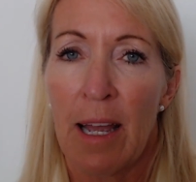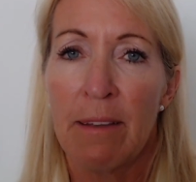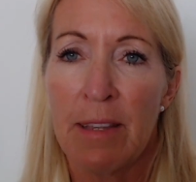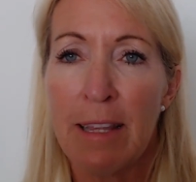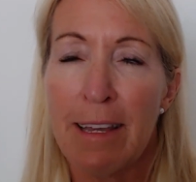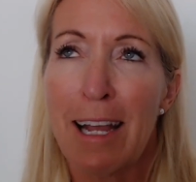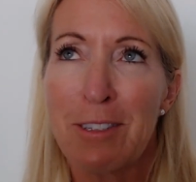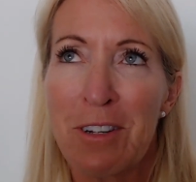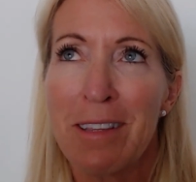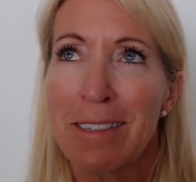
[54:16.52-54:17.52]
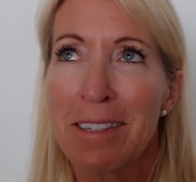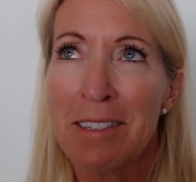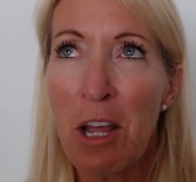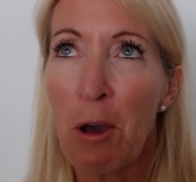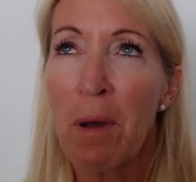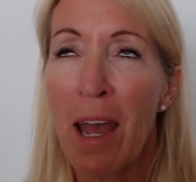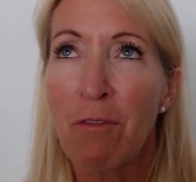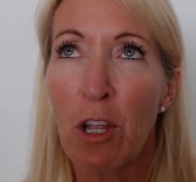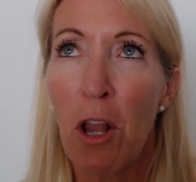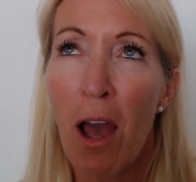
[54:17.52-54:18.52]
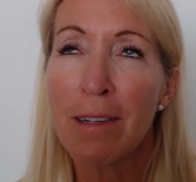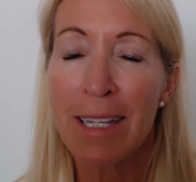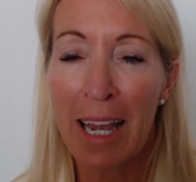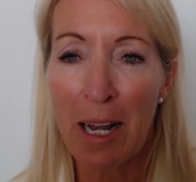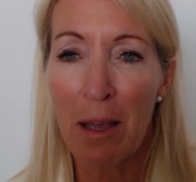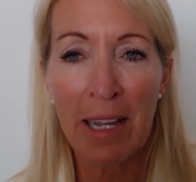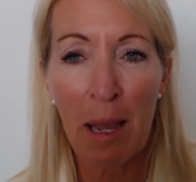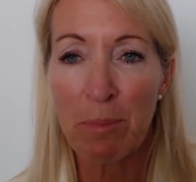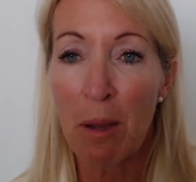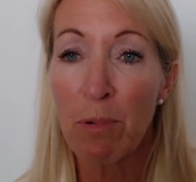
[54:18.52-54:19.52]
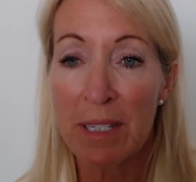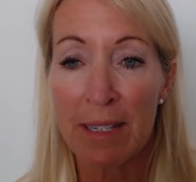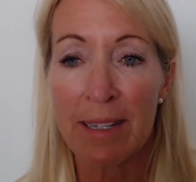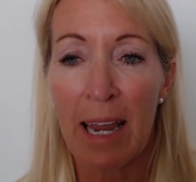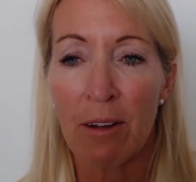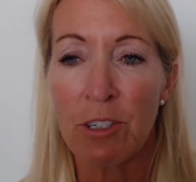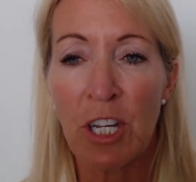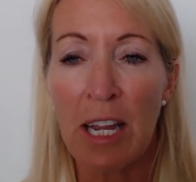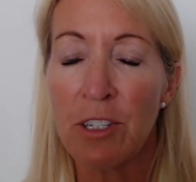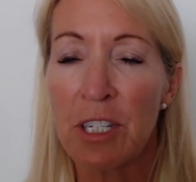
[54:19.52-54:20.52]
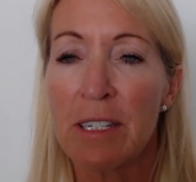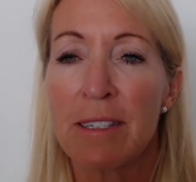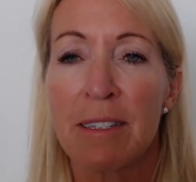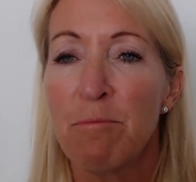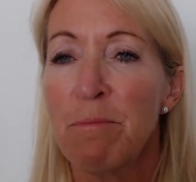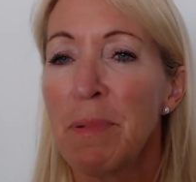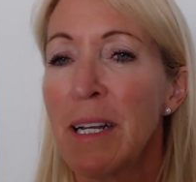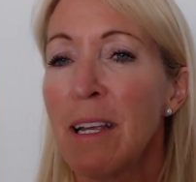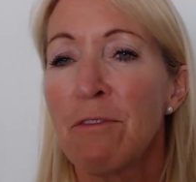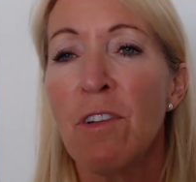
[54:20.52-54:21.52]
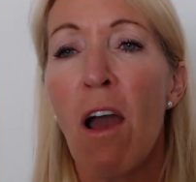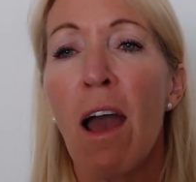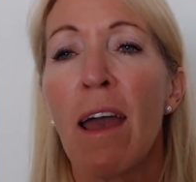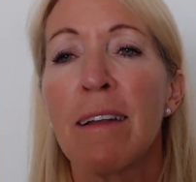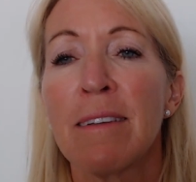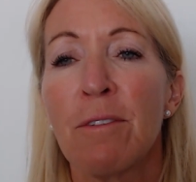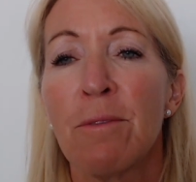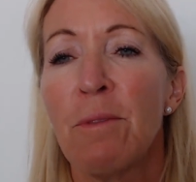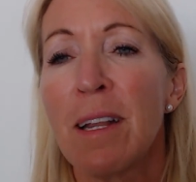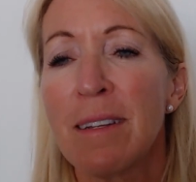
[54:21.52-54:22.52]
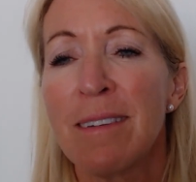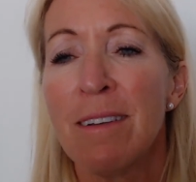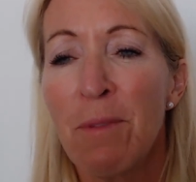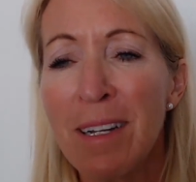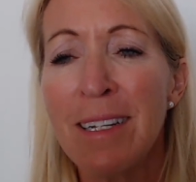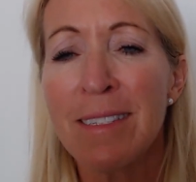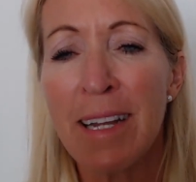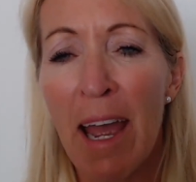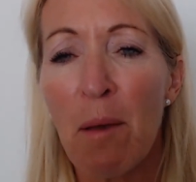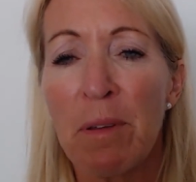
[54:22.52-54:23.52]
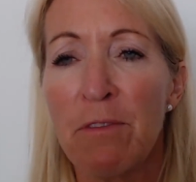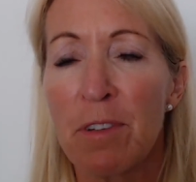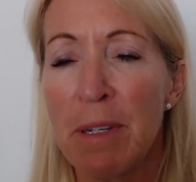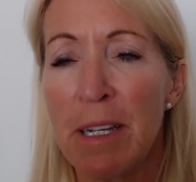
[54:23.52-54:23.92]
think the answer to this is no, have the laws kept up with societal changes? But if not, what needs to happen from